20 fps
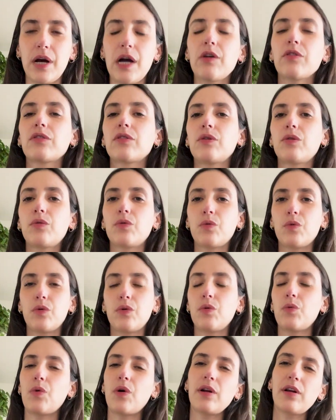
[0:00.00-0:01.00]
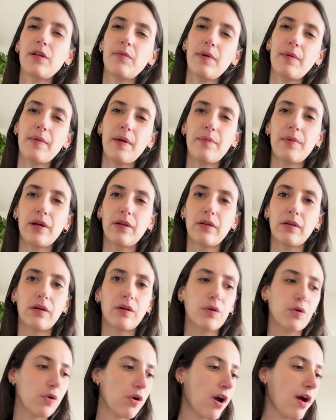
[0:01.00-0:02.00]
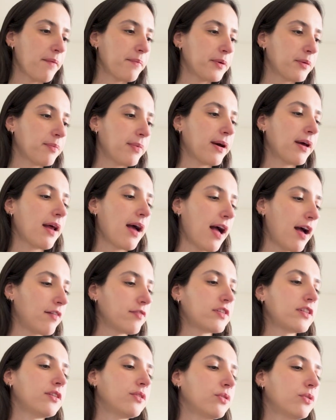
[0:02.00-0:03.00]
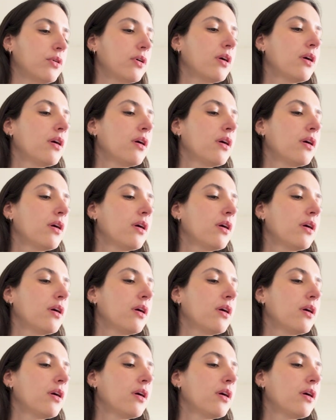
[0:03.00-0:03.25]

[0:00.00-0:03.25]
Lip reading: I also want it to be maybe a little cropped, but I have to